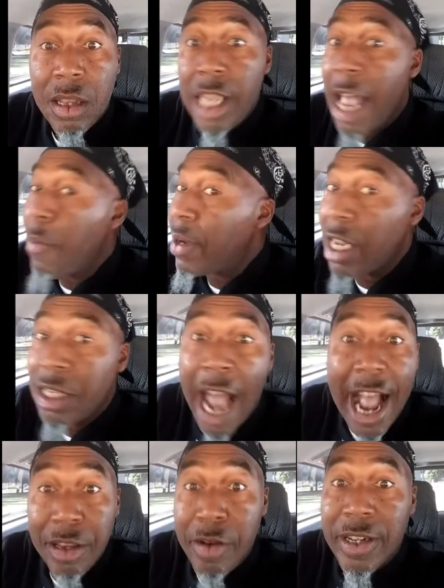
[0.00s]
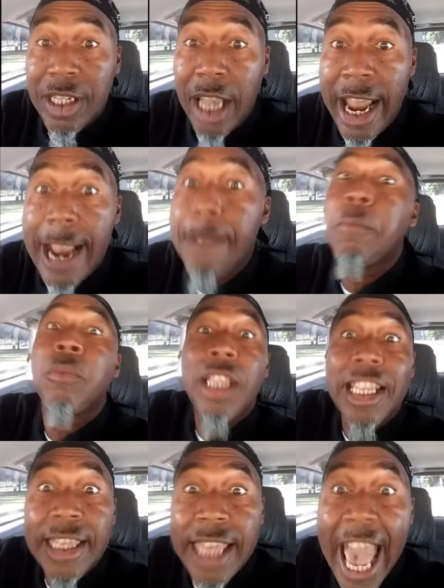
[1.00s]
That's what the doctor is saying.
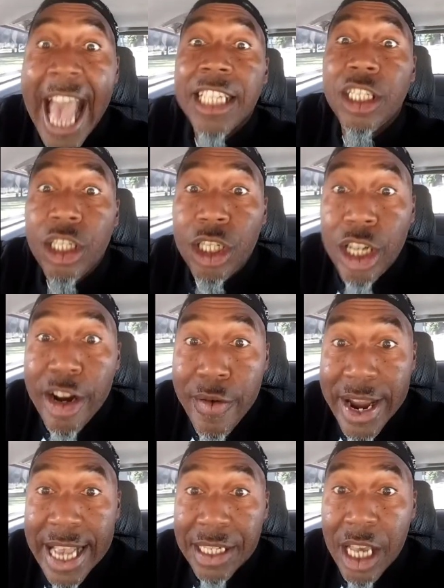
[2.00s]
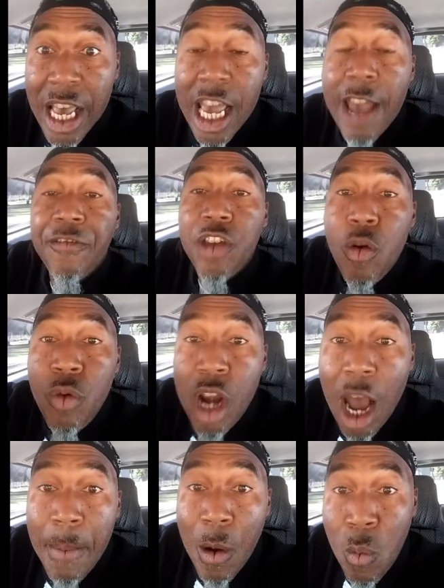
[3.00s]
That's serious. If you
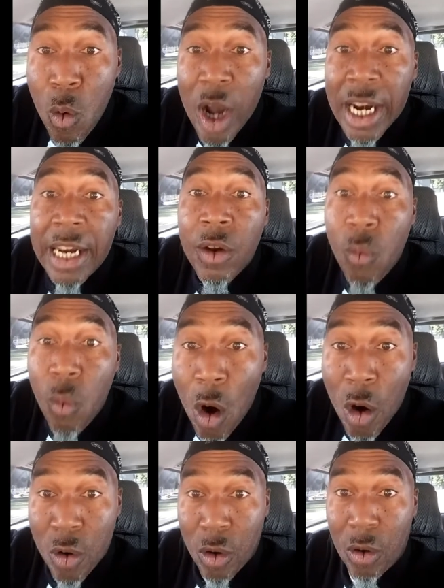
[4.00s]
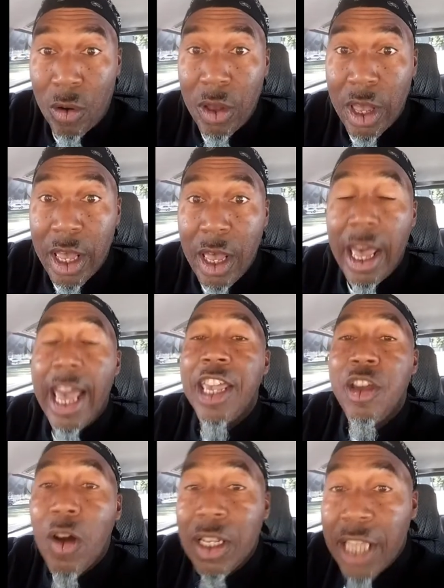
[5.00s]
number one in the world, and
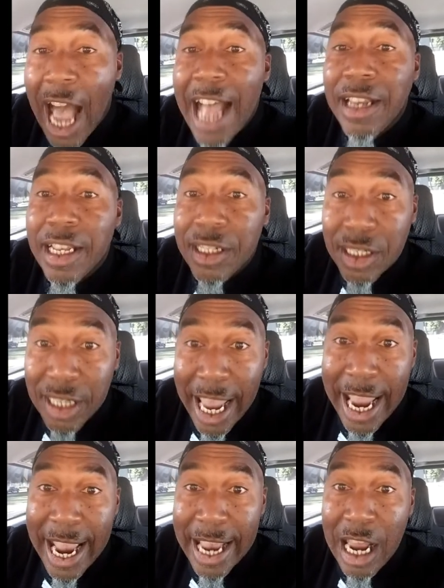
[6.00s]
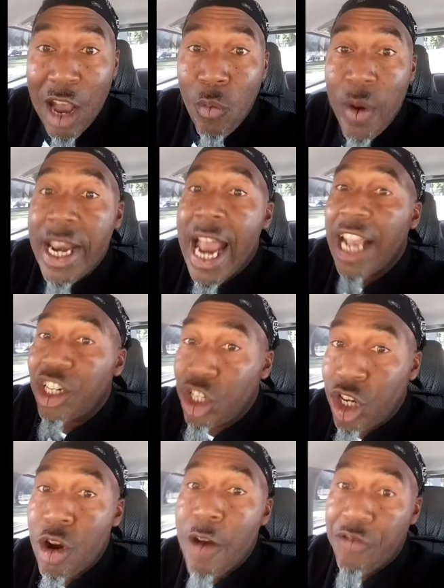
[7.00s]
your doctor's saying we're not
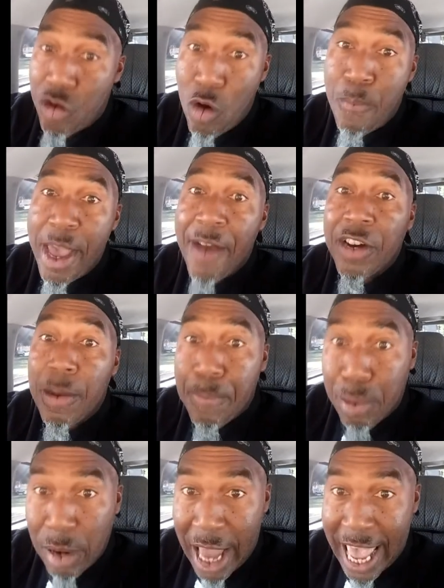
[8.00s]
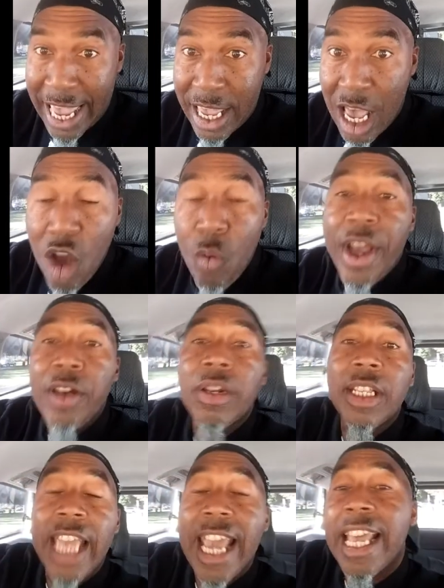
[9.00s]
sure if you'll be able to play we're going
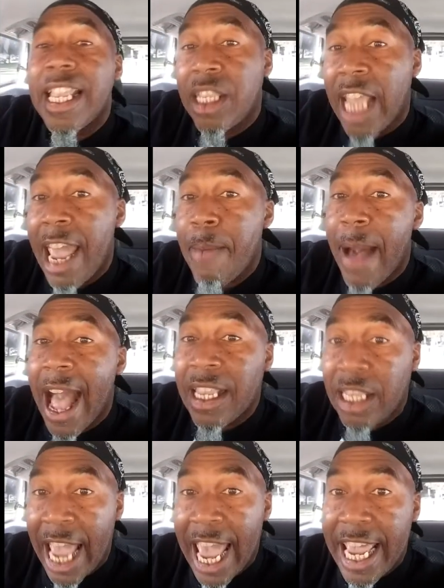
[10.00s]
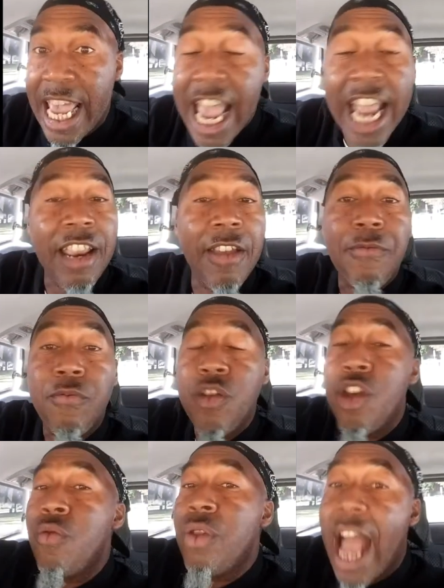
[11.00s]
to take it day by day and if
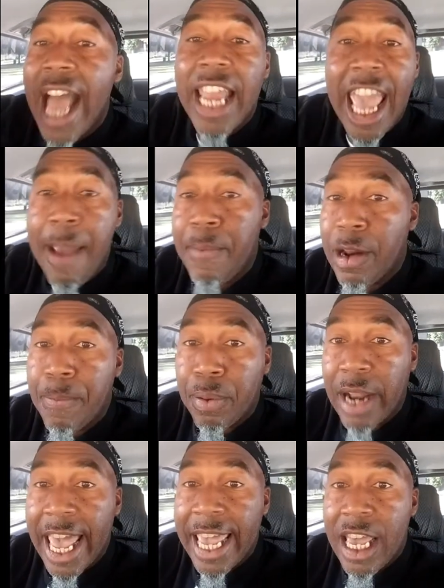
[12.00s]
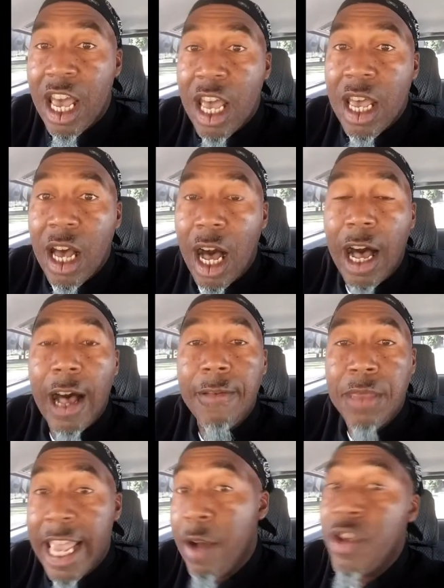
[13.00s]
you're not able to play uh,
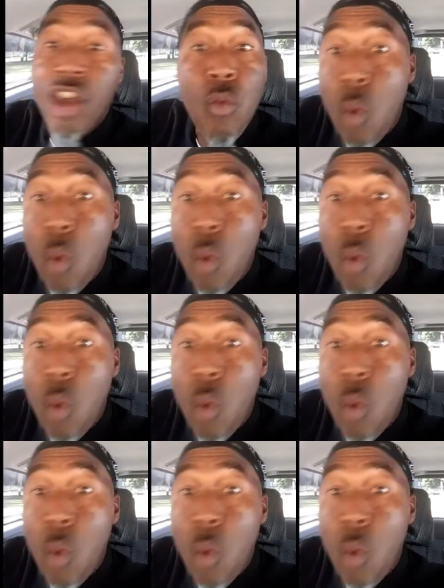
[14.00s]
then you